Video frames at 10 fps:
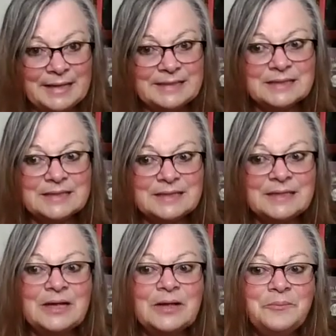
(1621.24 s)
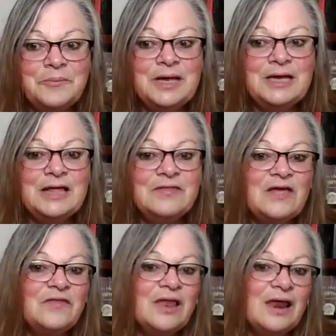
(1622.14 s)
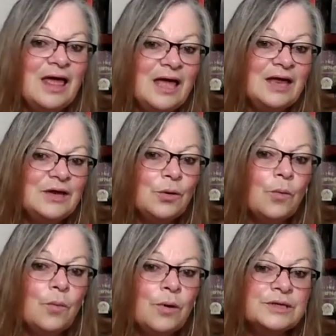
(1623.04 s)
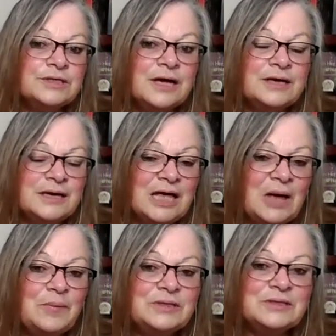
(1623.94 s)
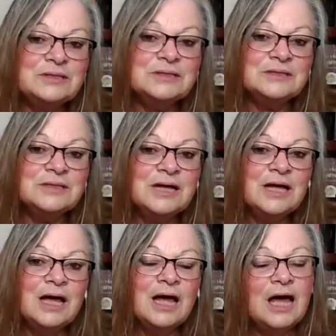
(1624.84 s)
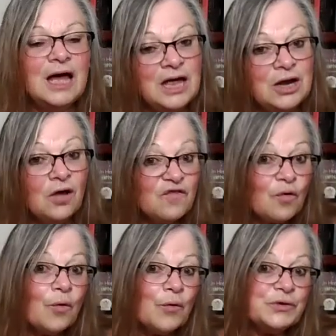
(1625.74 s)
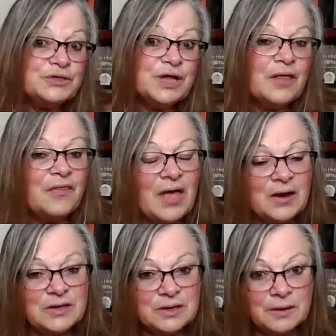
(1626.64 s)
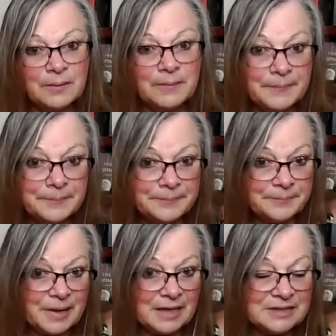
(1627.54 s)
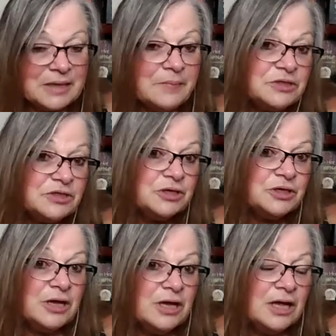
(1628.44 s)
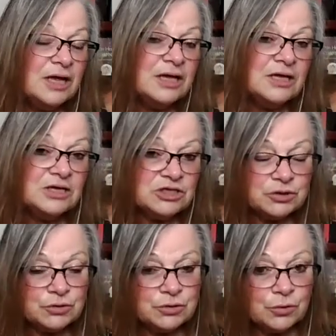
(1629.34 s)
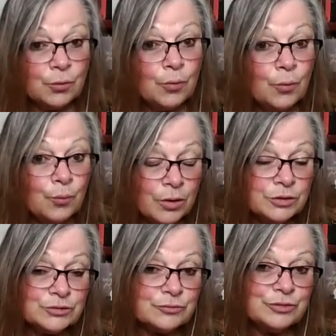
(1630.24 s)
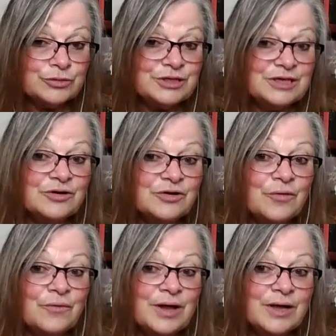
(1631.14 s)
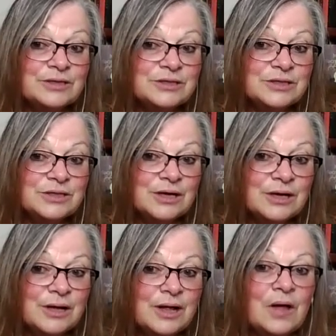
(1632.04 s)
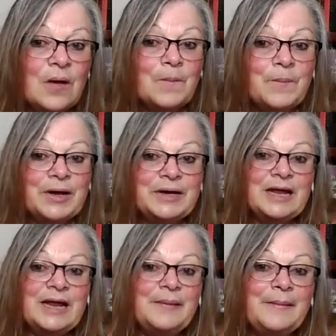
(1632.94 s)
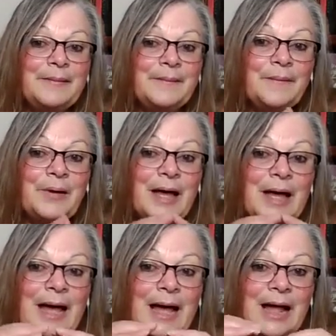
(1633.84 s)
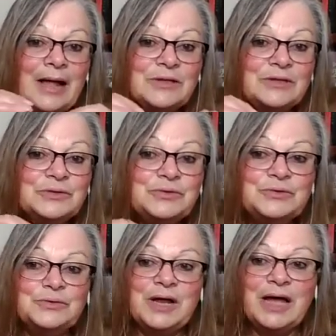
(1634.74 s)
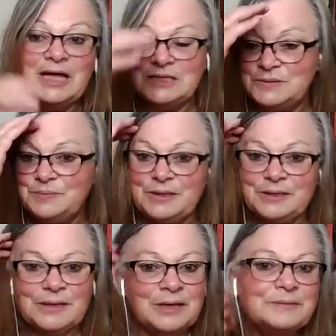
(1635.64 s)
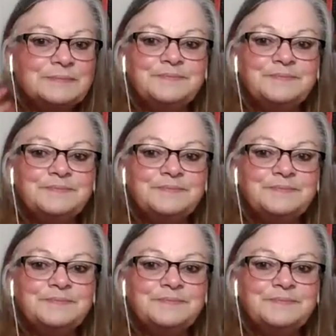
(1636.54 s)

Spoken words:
basically meaning that the land was uninhabited. And of course, that assumption is or was grossly incorrect, but it sort of has been,